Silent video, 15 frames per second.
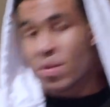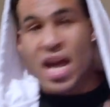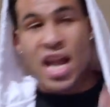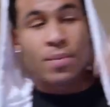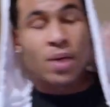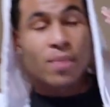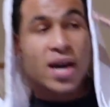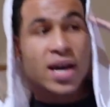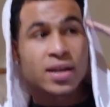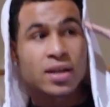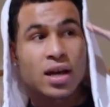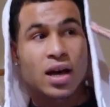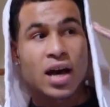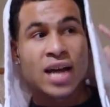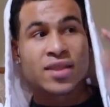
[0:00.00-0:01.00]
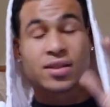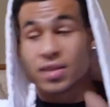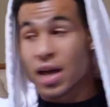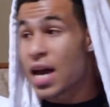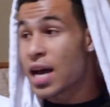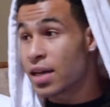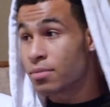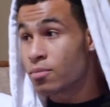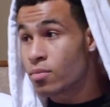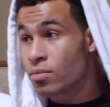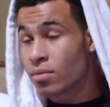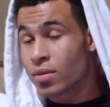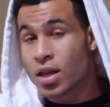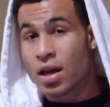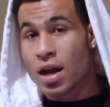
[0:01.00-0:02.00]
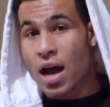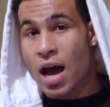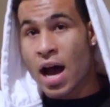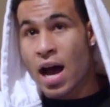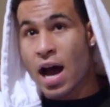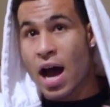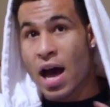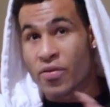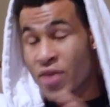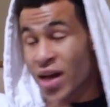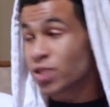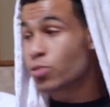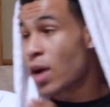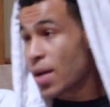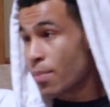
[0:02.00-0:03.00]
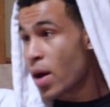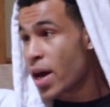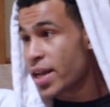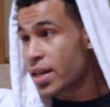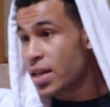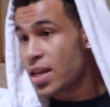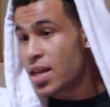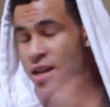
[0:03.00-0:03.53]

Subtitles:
And in my mind, at the time, that's why I bought it.